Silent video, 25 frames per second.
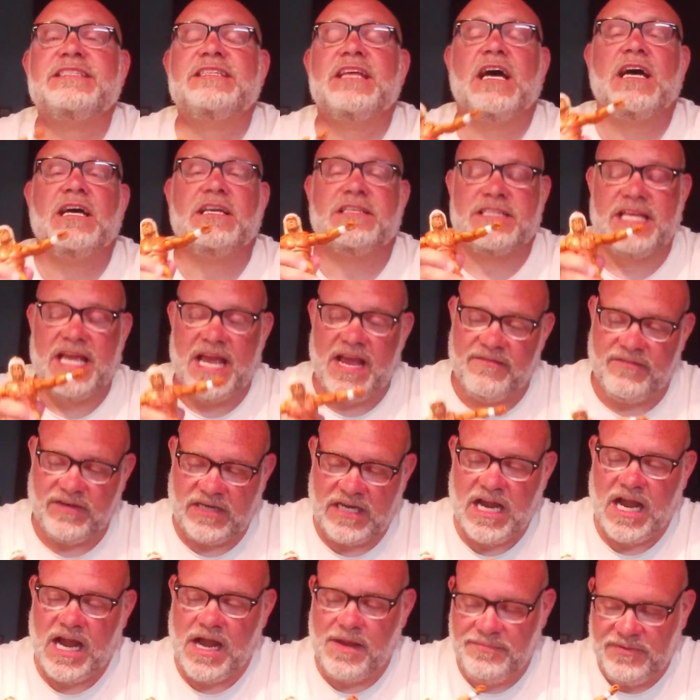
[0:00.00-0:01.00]
does have a
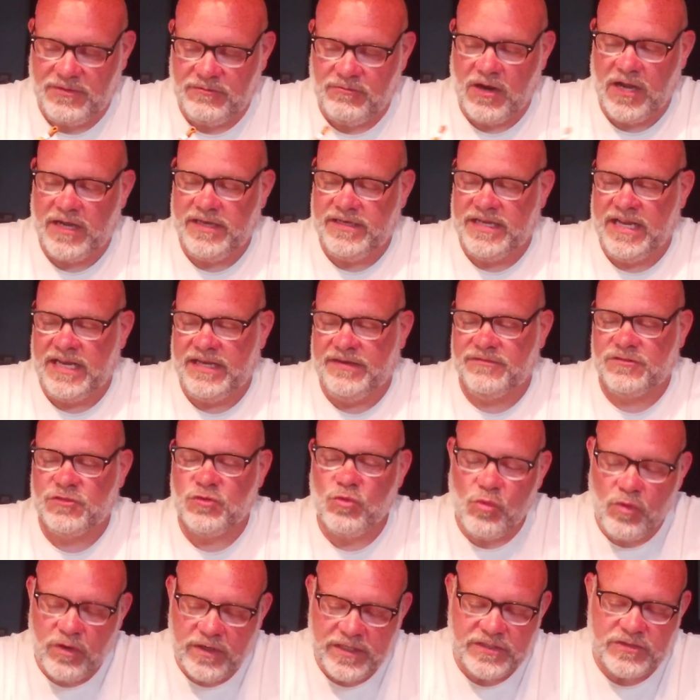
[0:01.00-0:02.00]
copyright date of
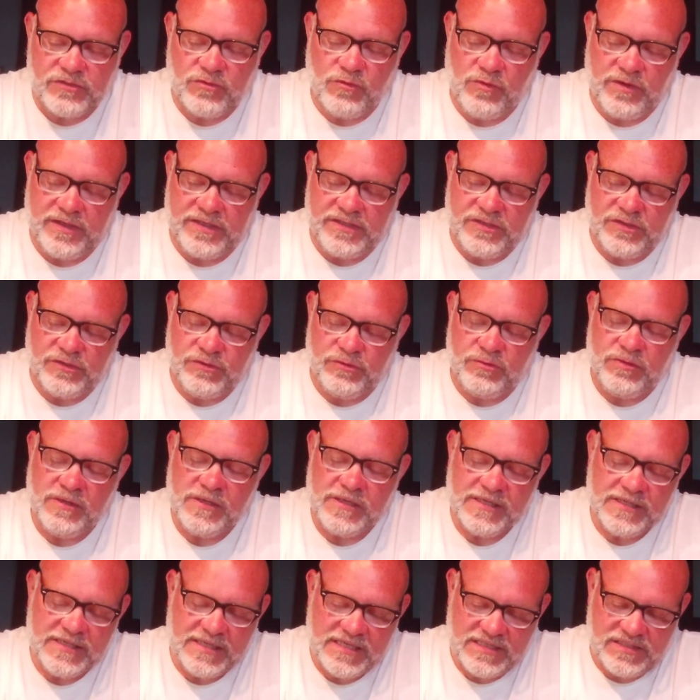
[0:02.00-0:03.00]
2022,
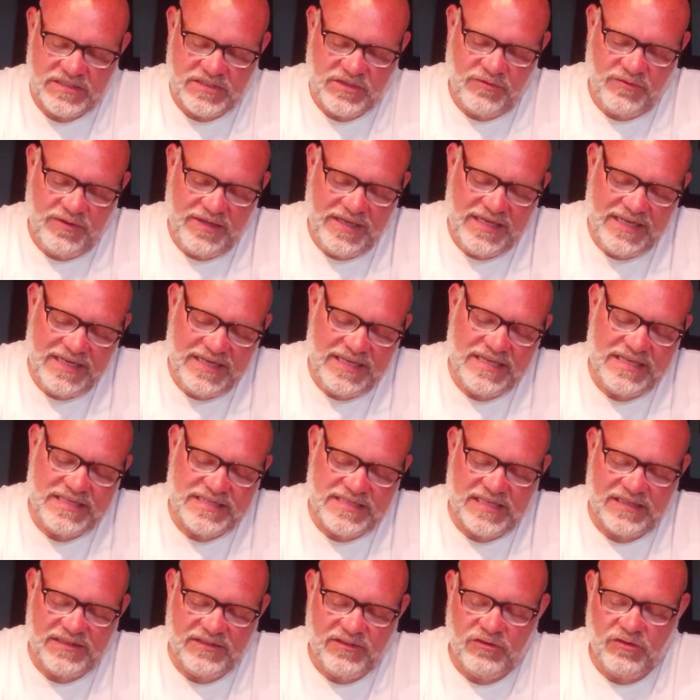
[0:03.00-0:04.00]
so it
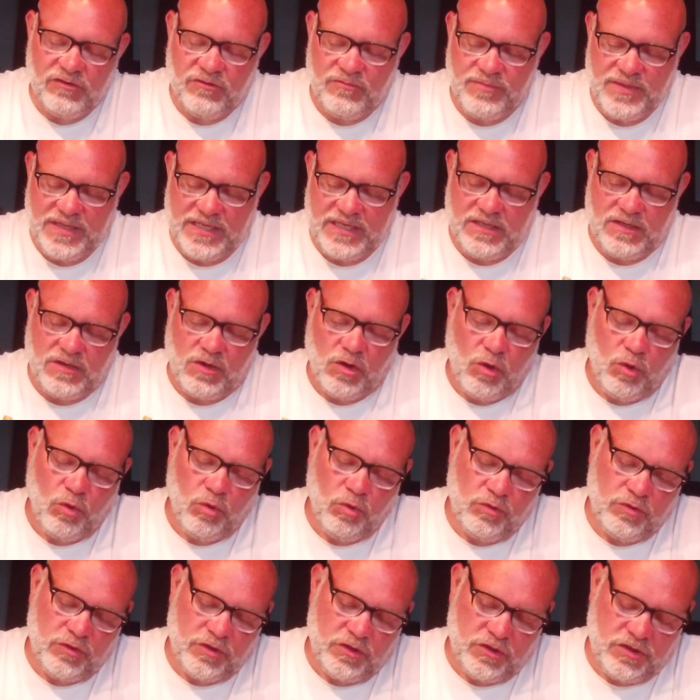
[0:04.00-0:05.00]
is a little bit
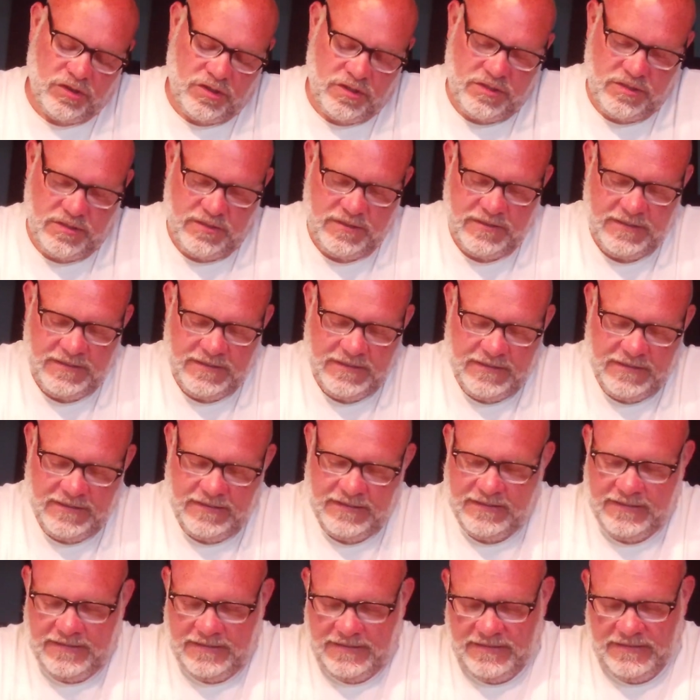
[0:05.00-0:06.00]
older
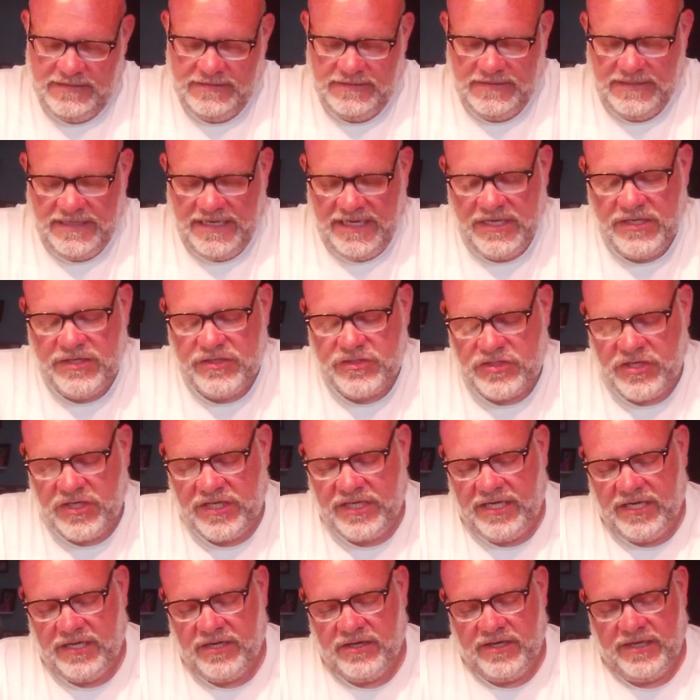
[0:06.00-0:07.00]

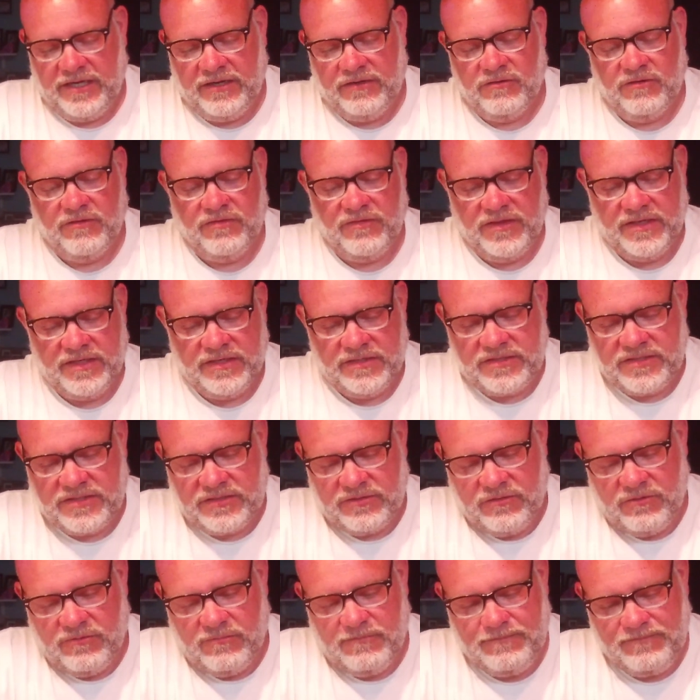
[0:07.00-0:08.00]
engineering on this.
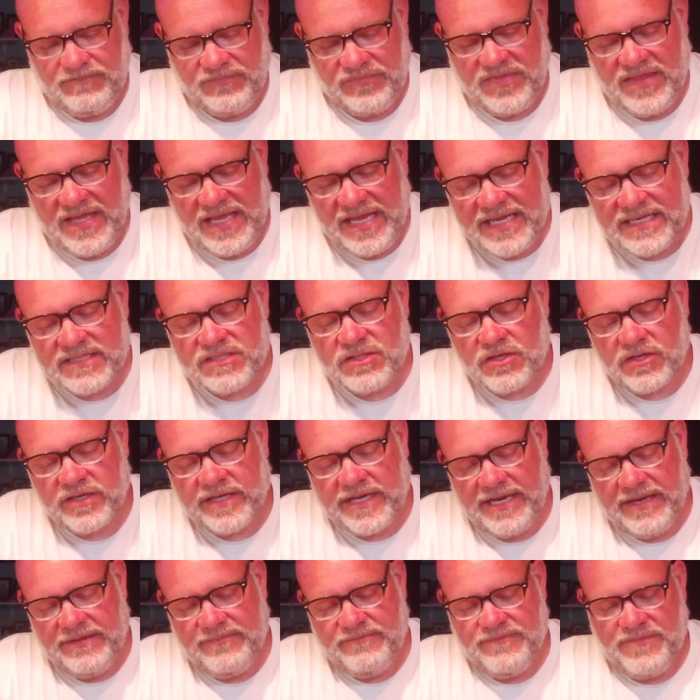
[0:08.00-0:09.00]
So things are
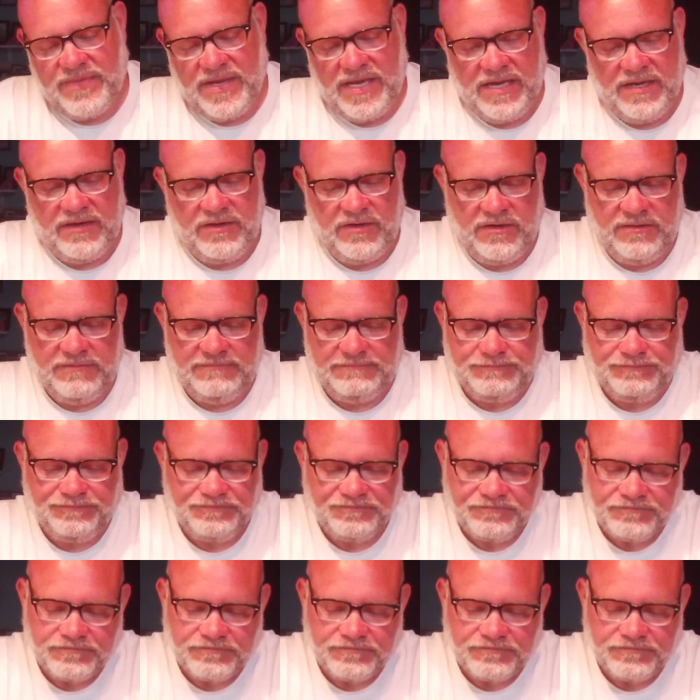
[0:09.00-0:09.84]
getting better.